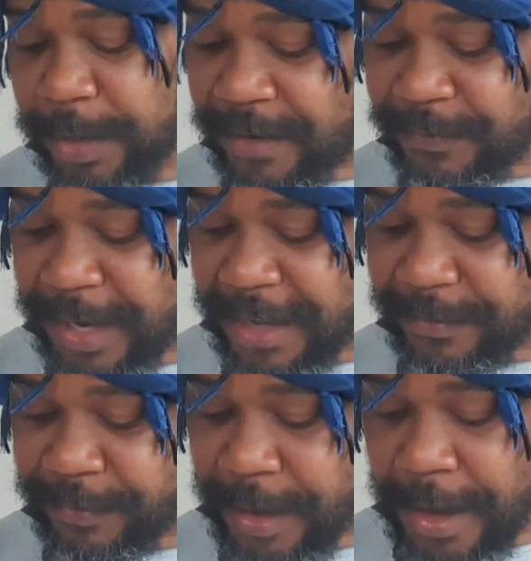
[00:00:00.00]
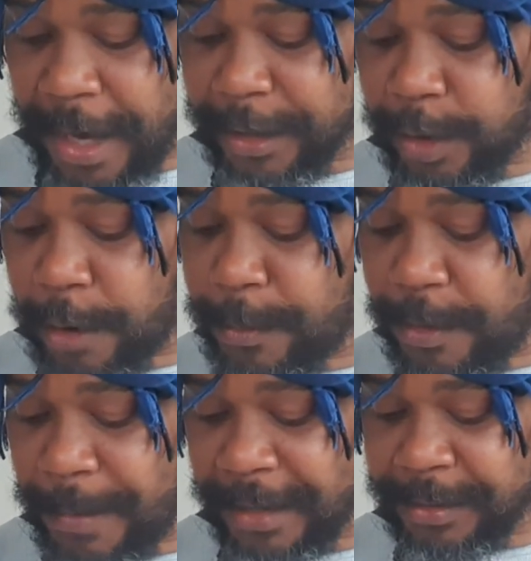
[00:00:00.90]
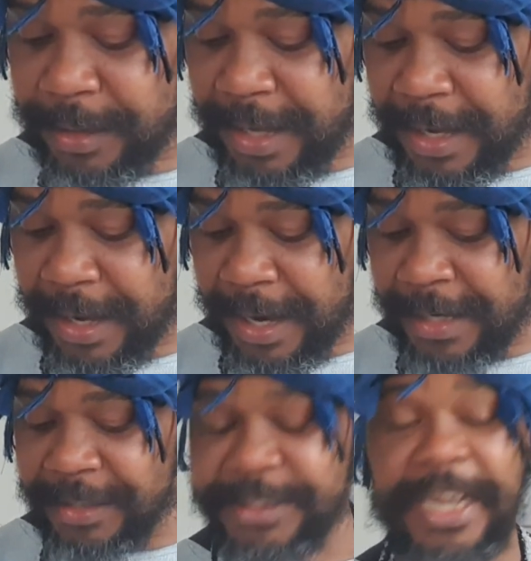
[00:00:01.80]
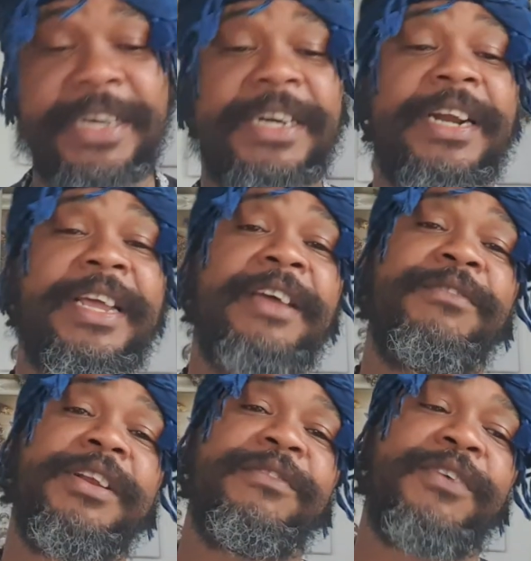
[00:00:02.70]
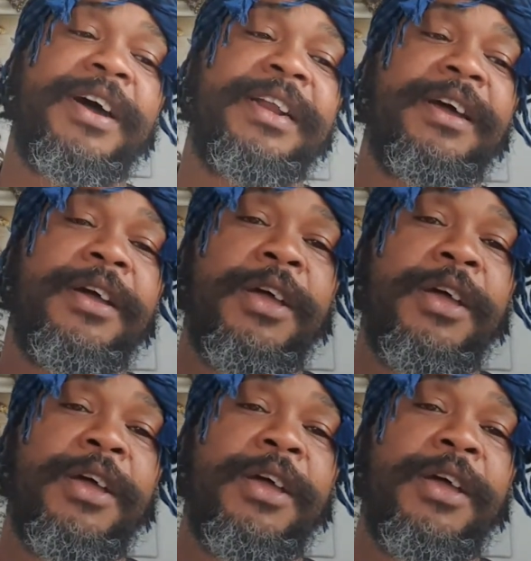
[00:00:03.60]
of life and come out back to the understanding of the Heavenly Father,